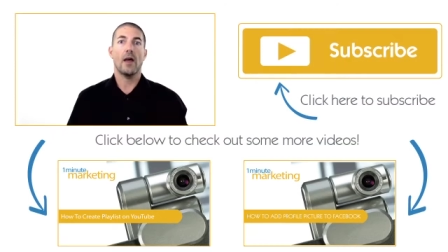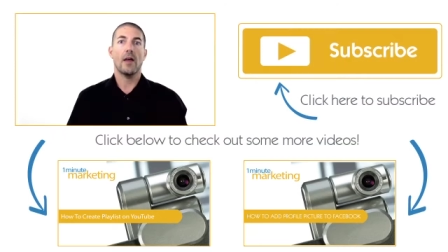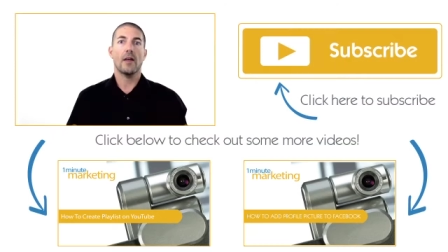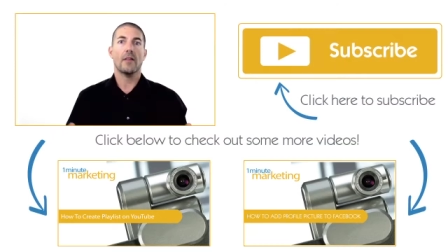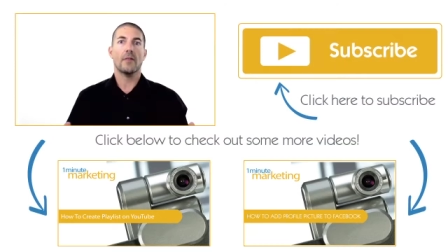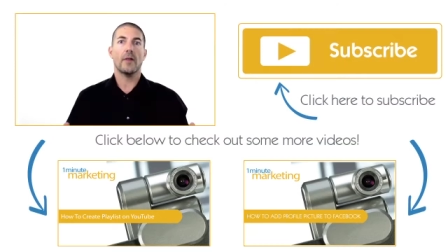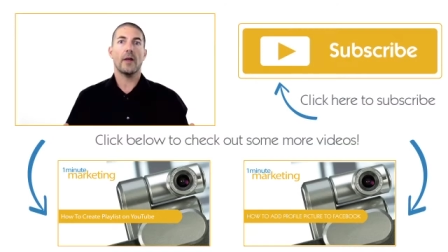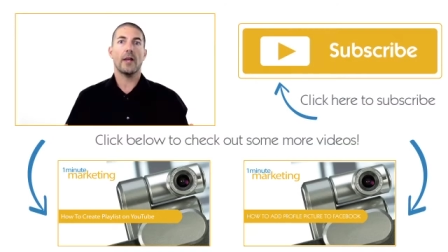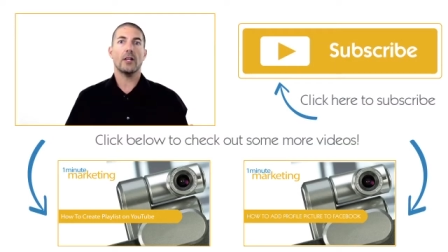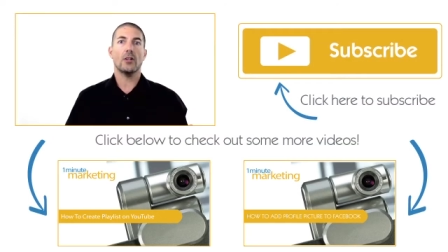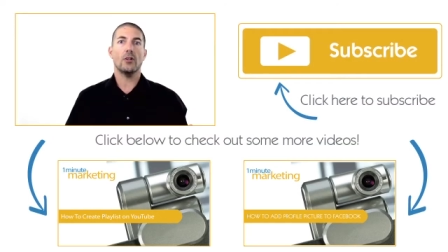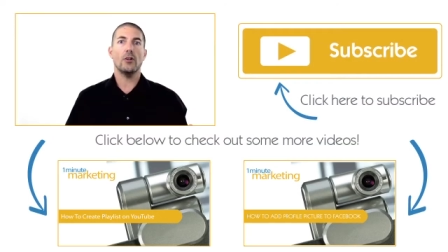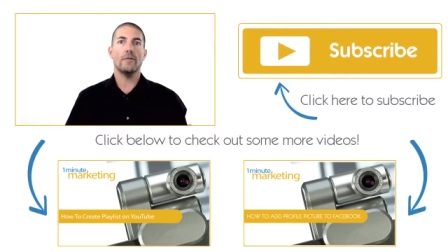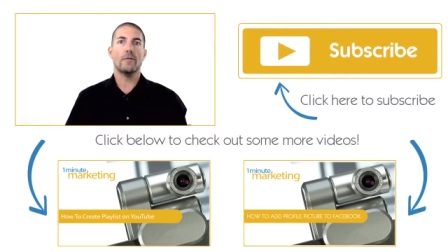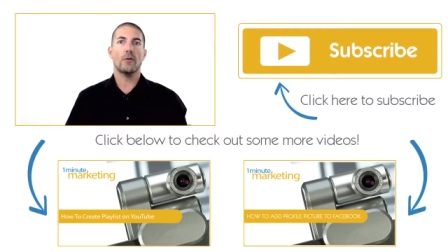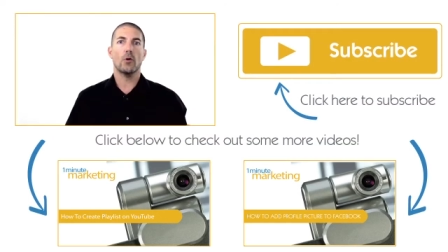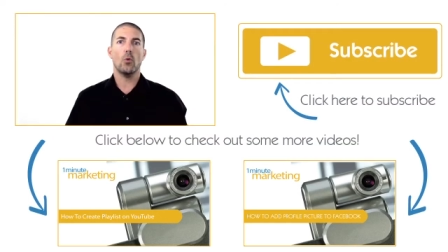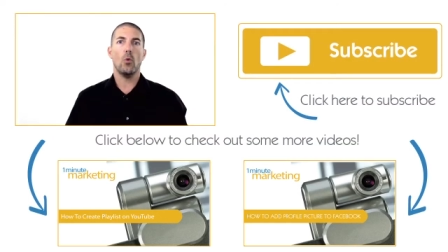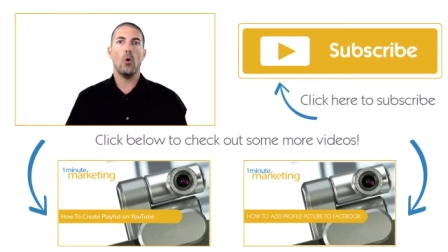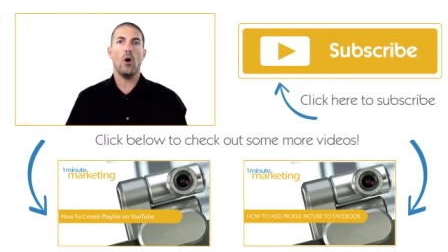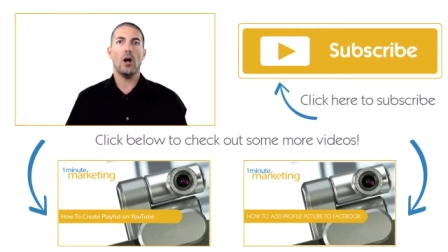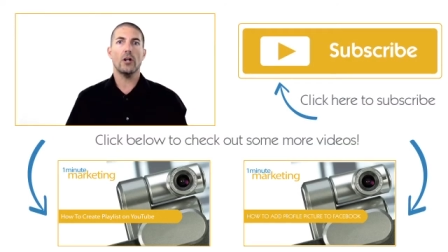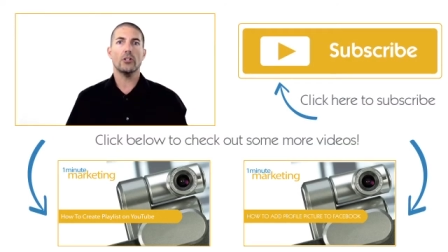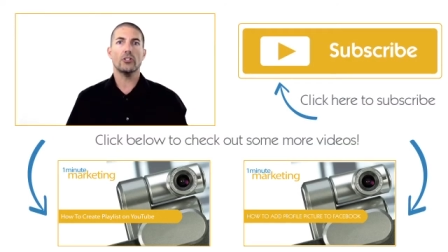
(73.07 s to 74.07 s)
Thank you for
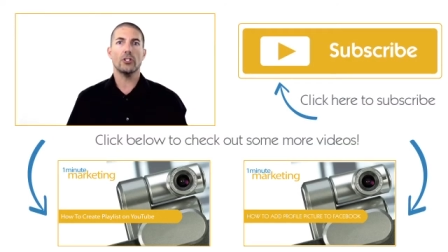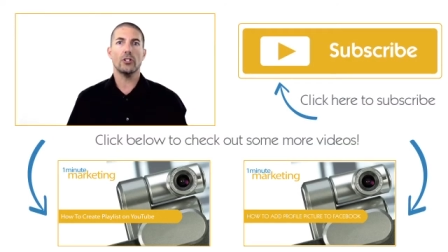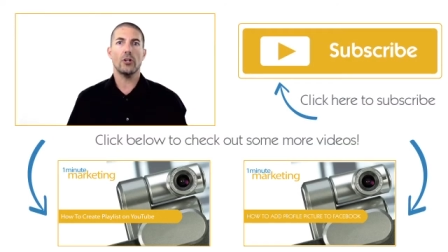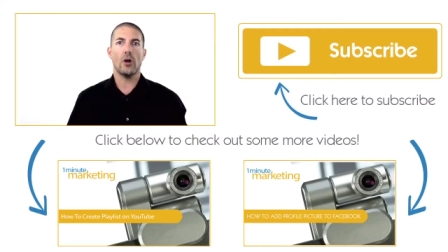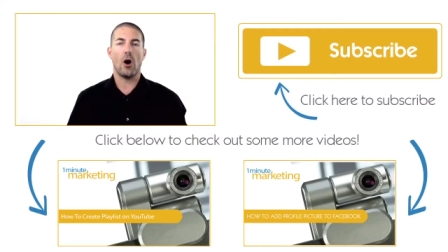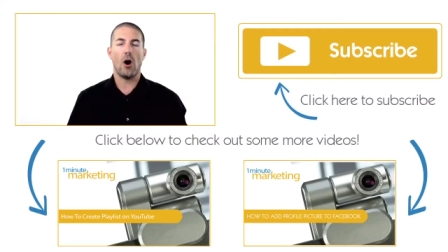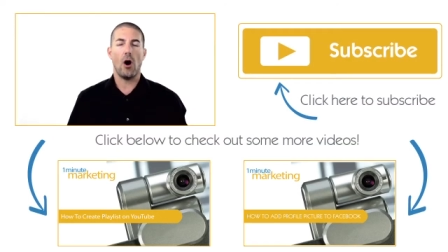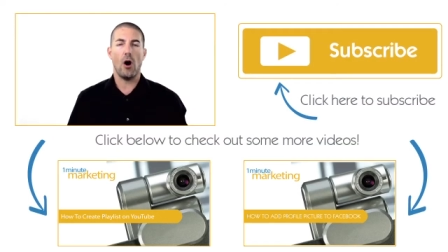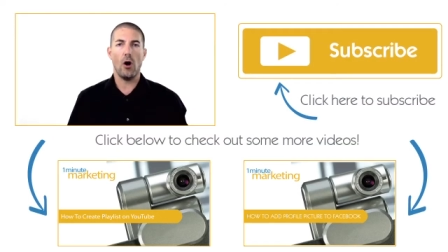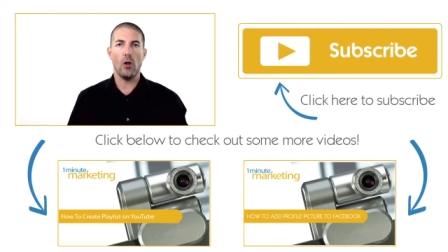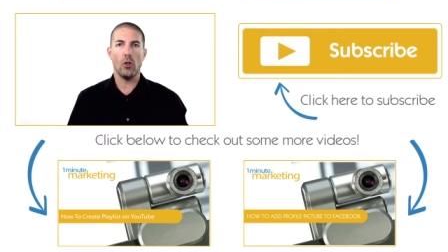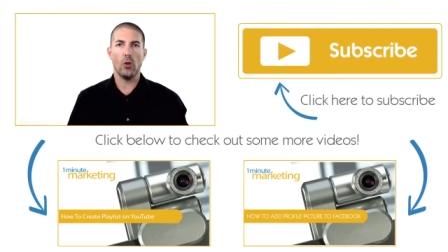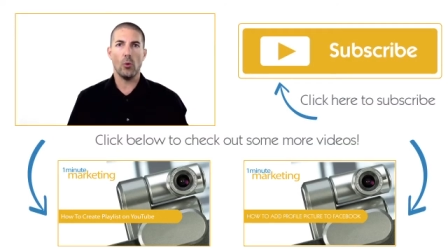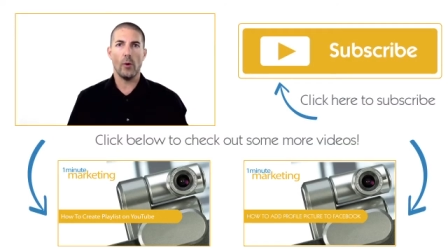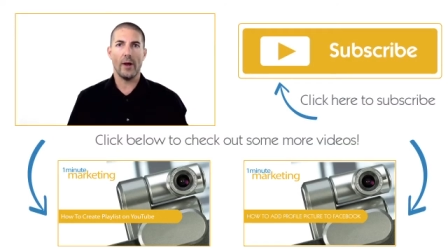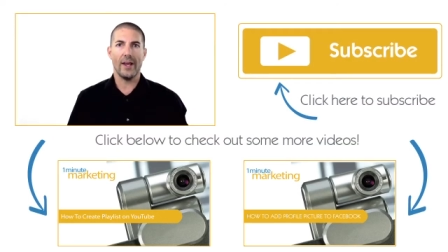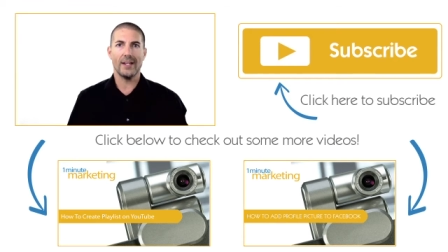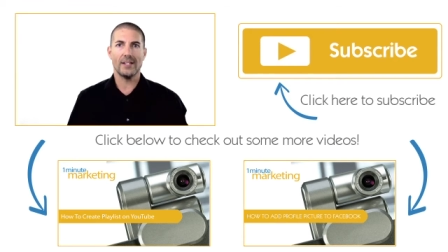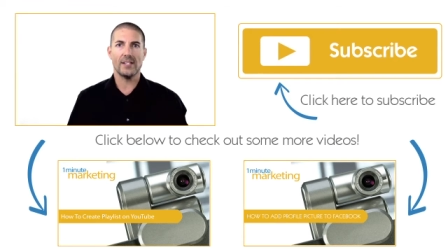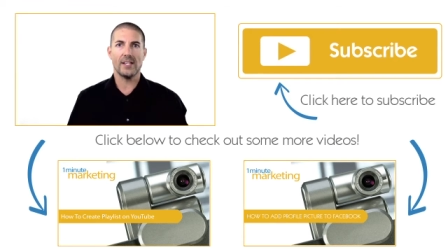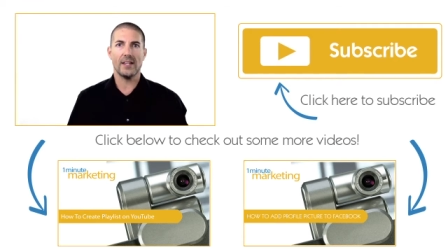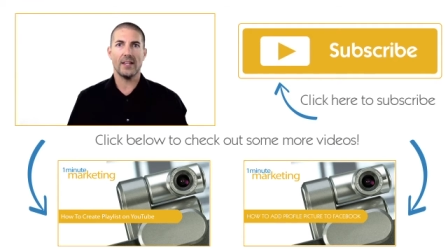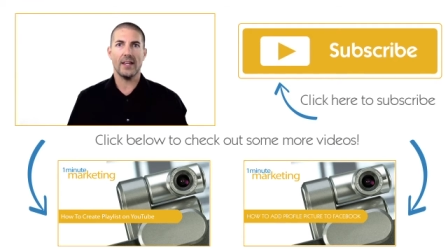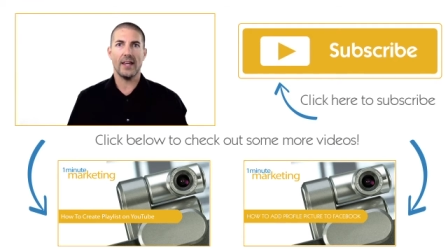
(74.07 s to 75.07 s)
watching all the way
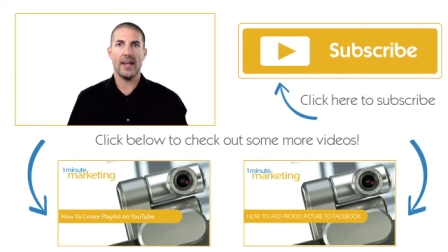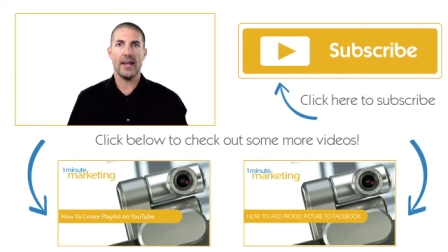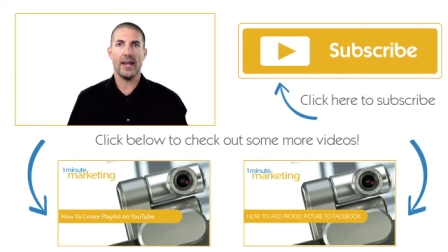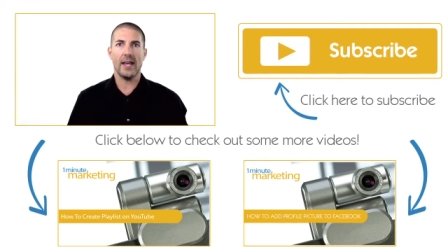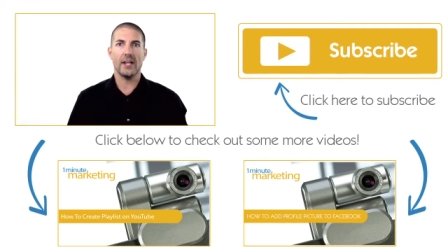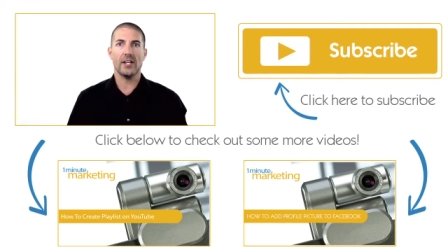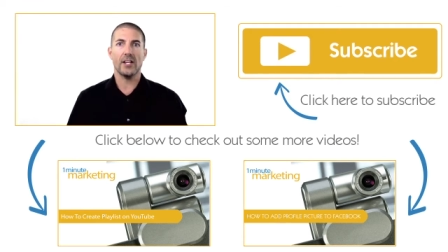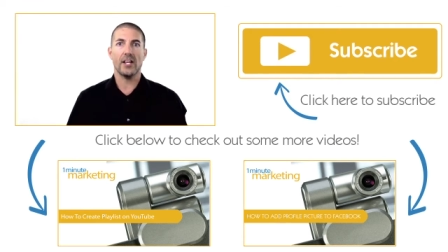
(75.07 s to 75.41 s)
to the end.